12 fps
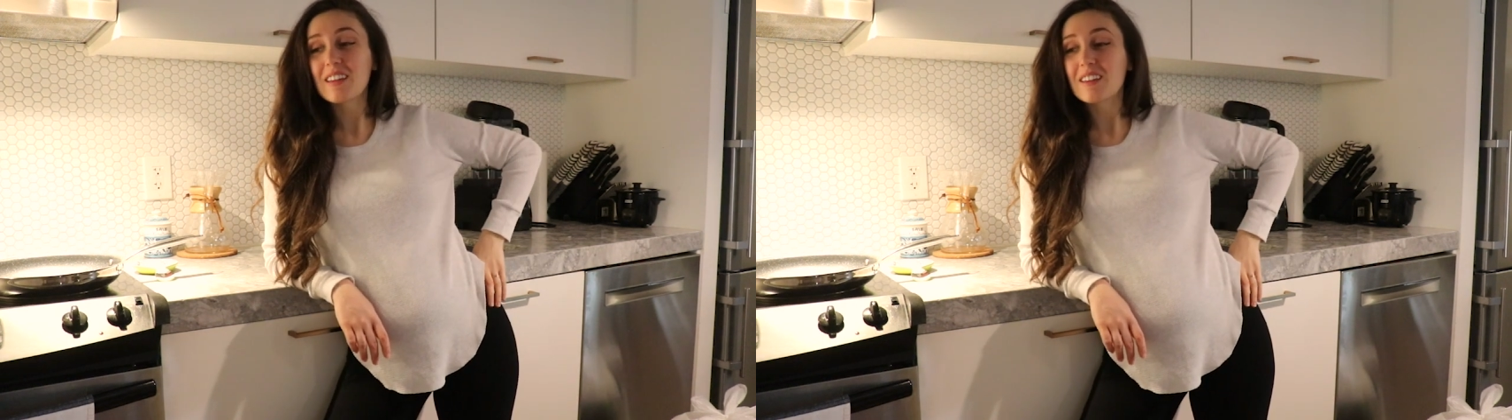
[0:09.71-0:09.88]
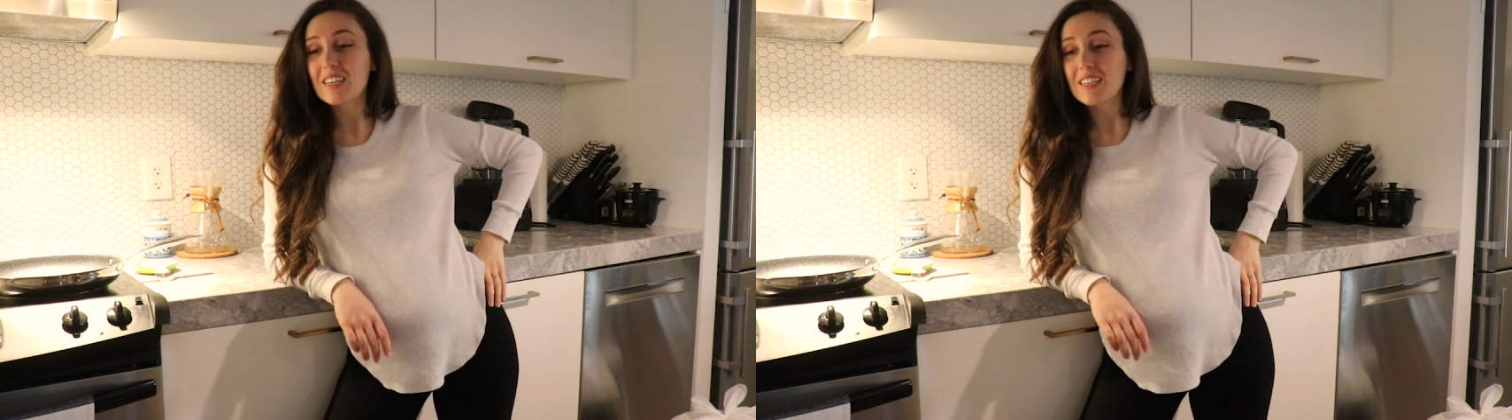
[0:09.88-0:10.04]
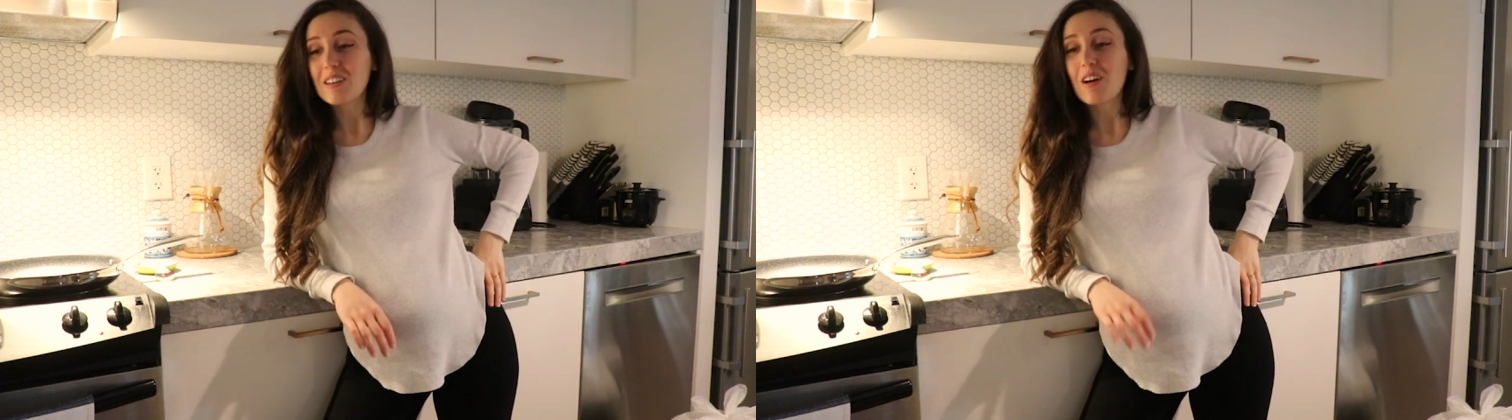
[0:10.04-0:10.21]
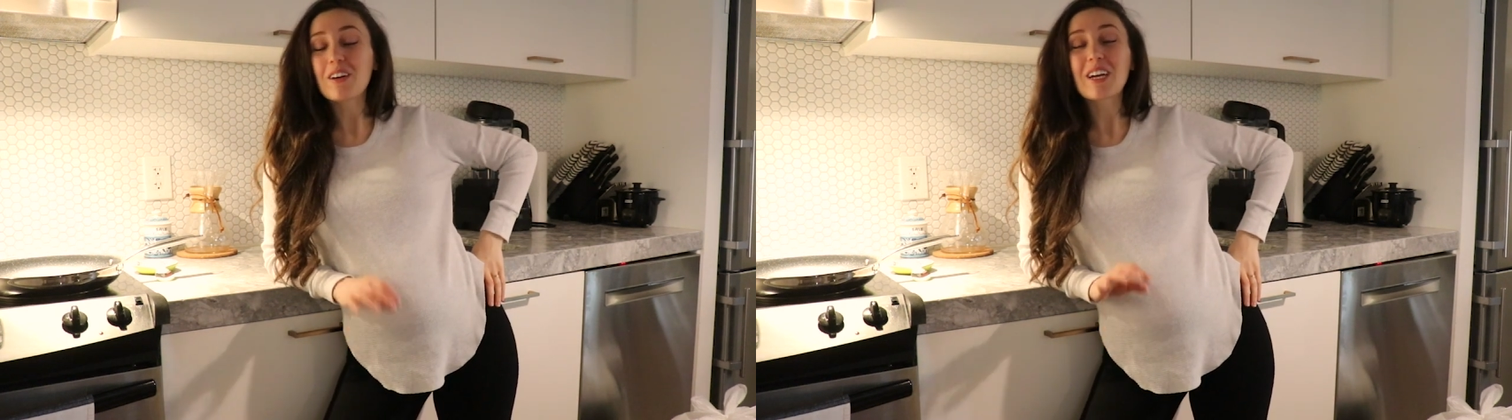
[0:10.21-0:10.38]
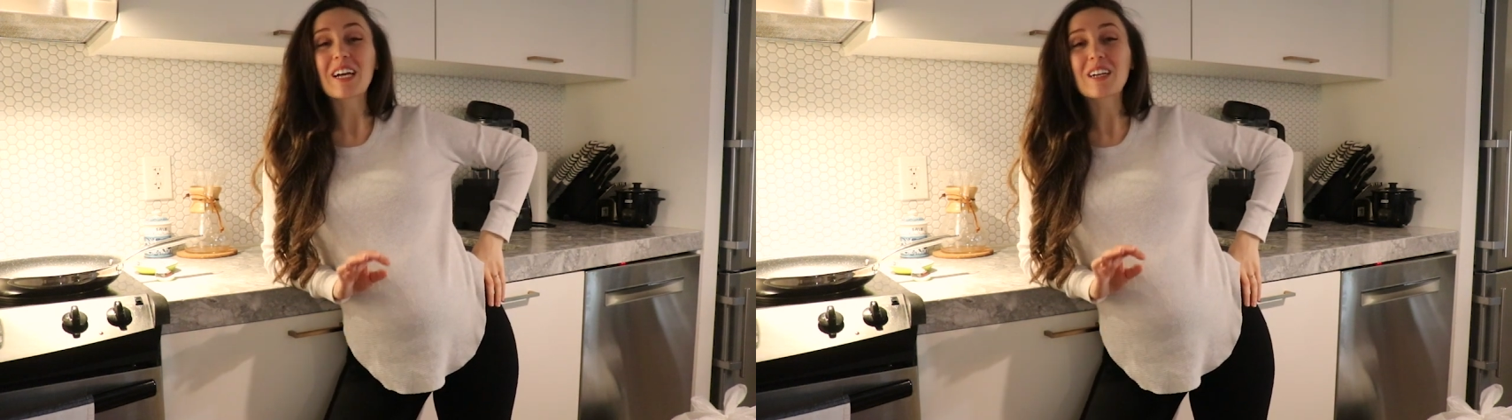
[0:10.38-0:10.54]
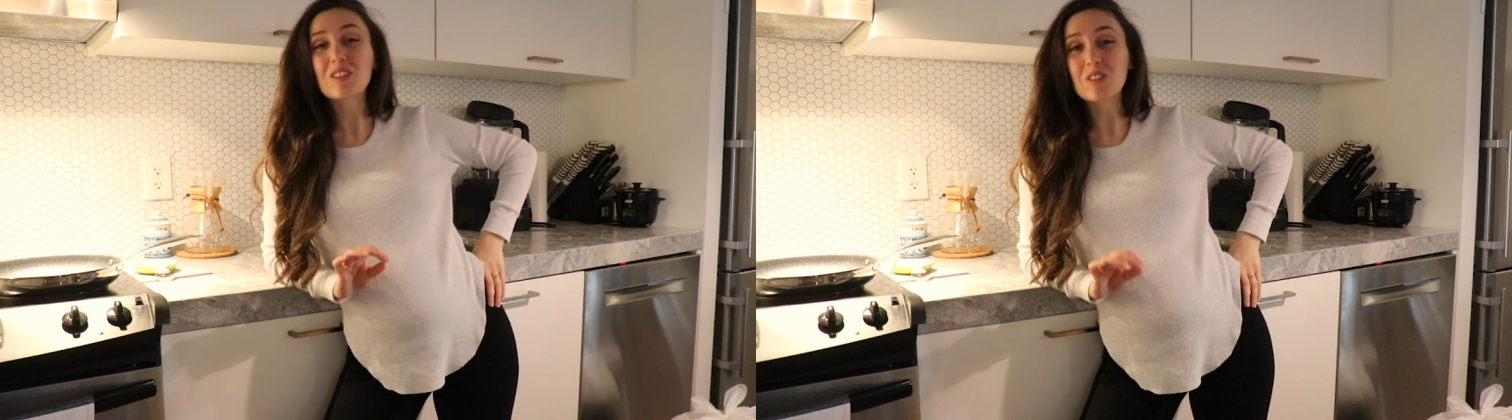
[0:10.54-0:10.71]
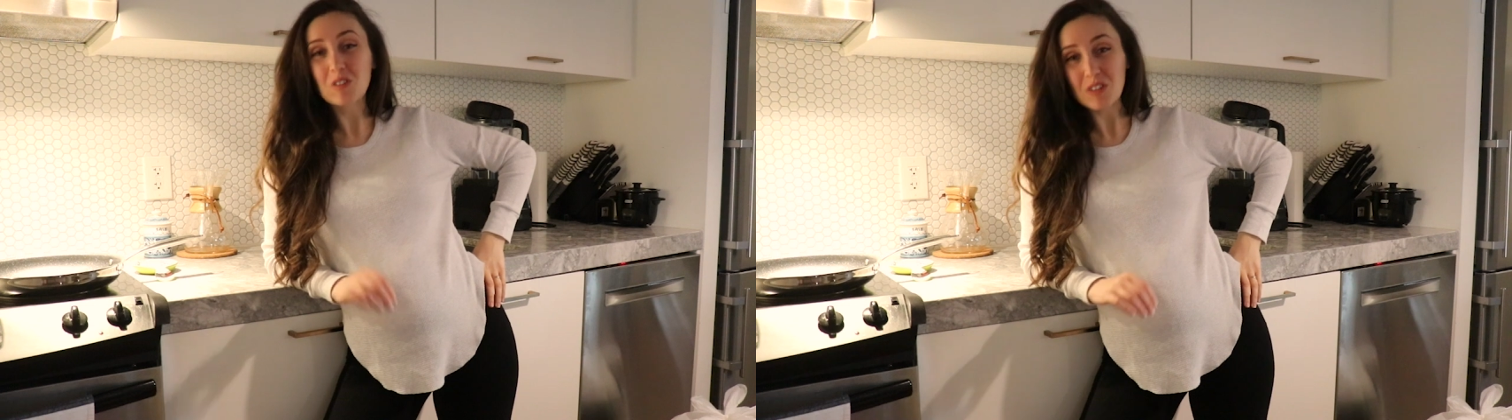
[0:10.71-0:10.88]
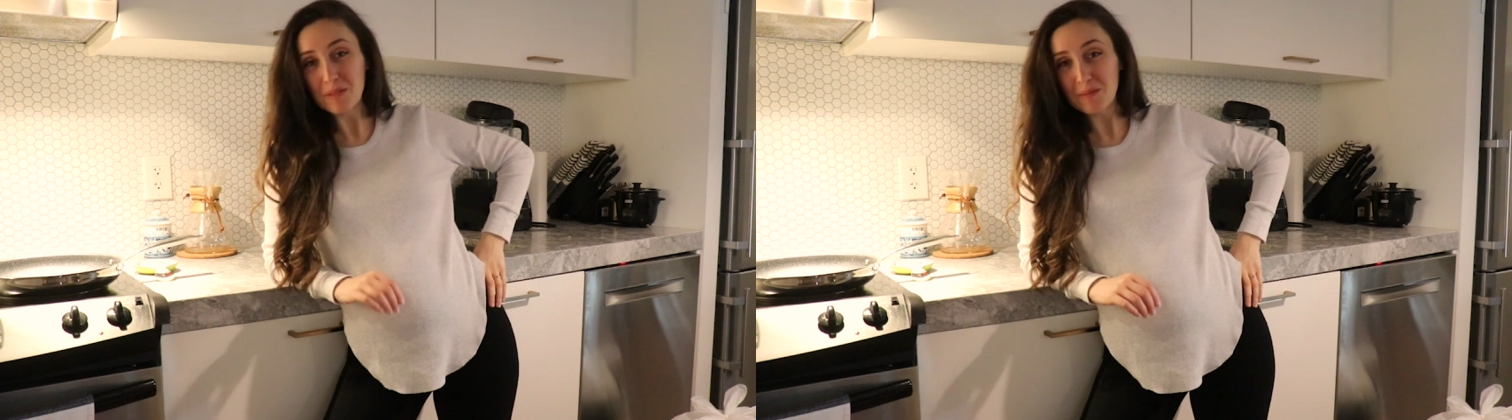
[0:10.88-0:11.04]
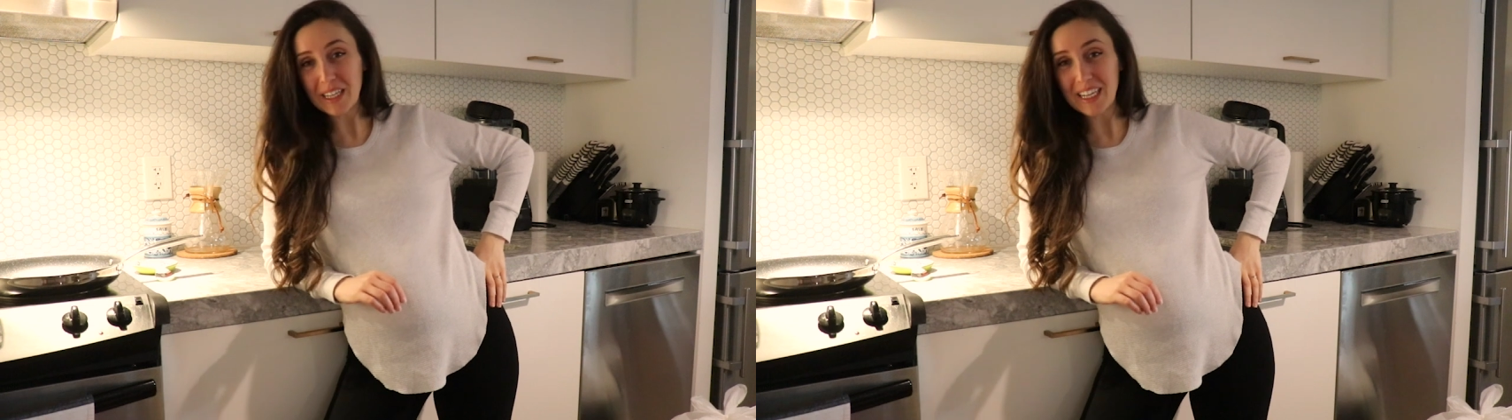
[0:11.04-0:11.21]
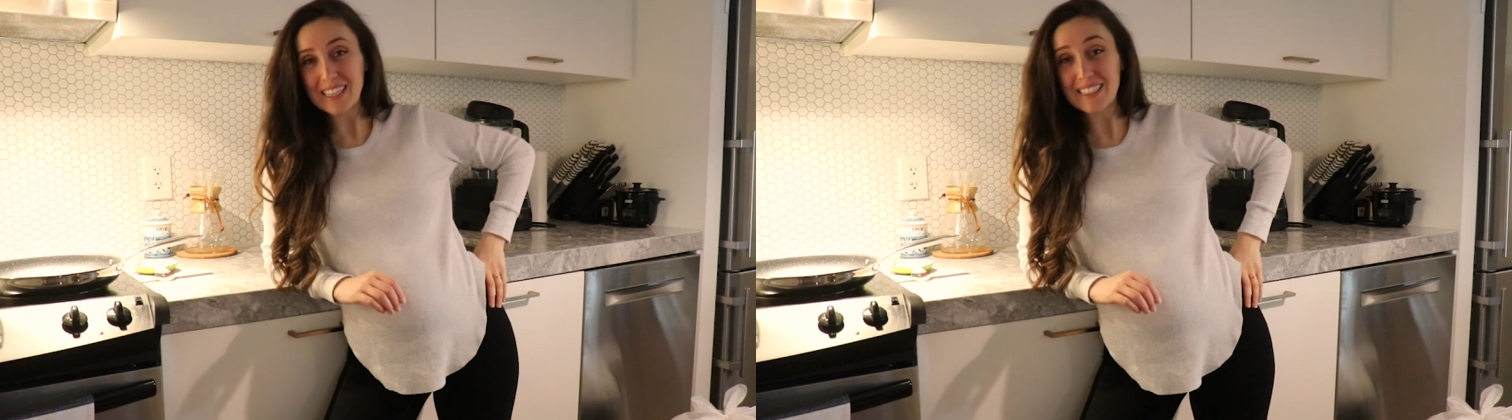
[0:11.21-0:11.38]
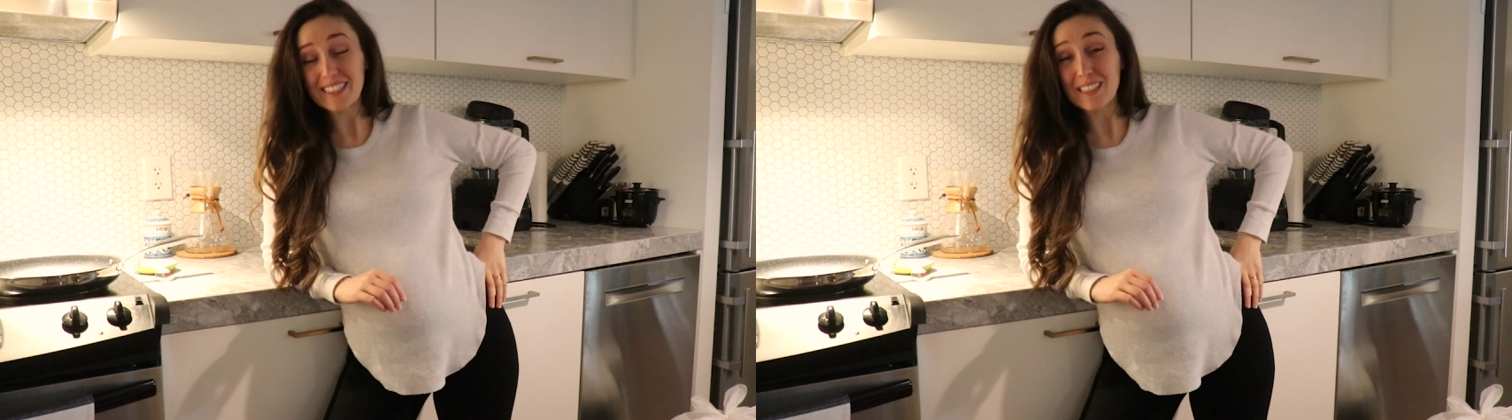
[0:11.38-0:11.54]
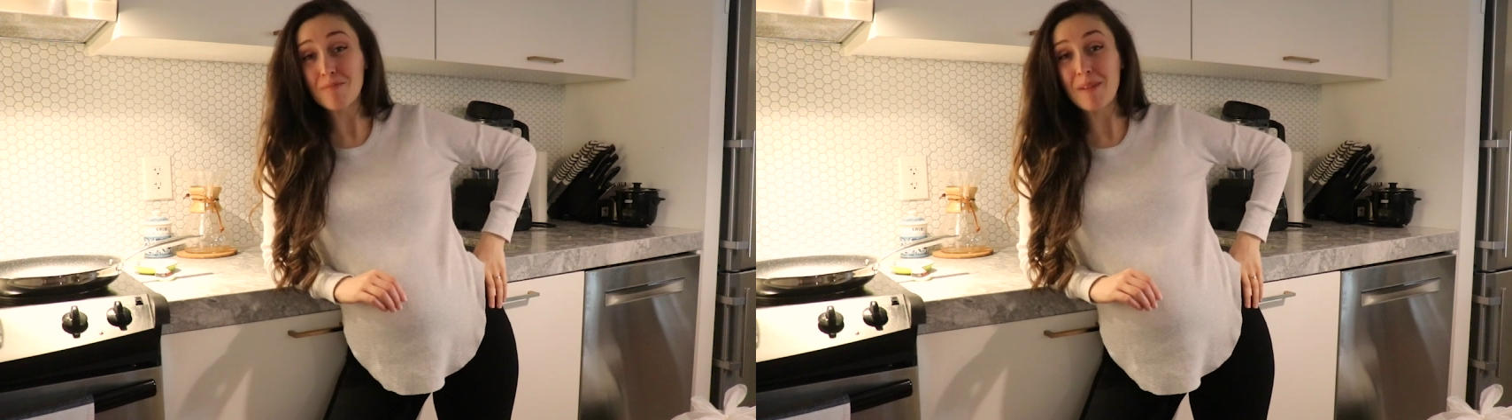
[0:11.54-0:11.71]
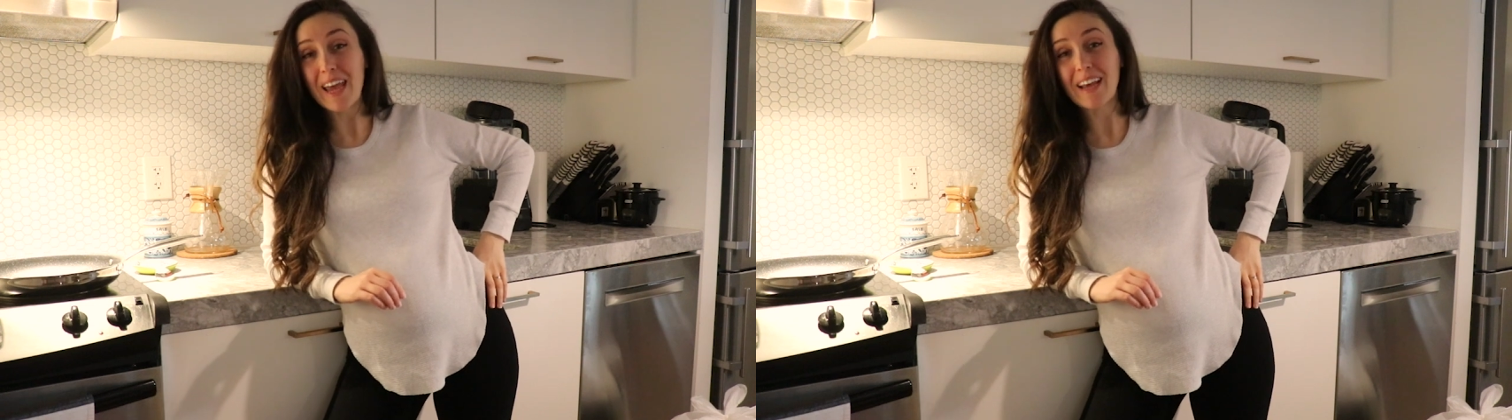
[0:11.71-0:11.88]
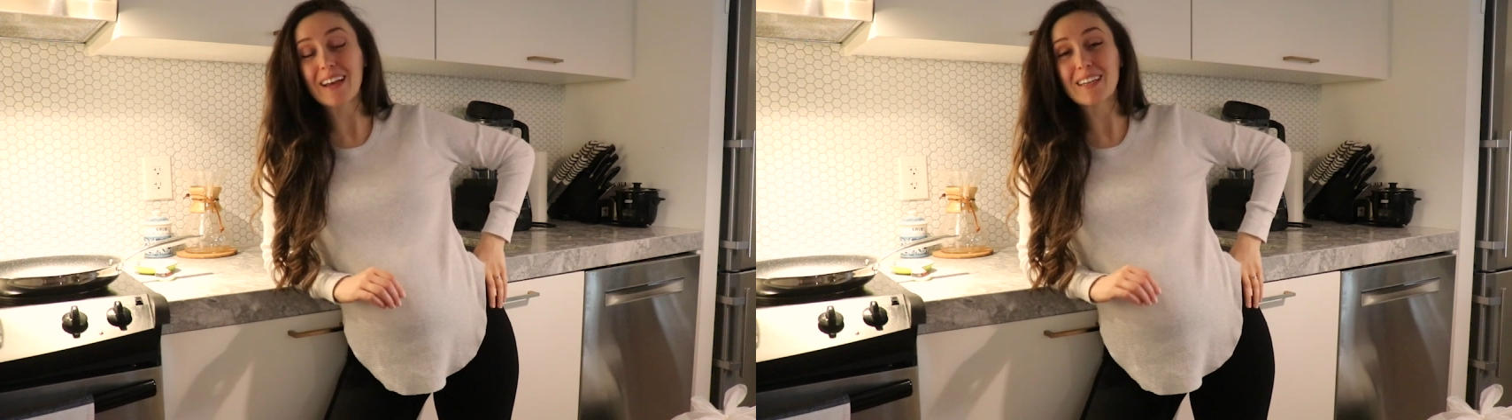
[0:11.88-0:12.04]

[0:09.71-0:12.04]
These are extremely easy to make.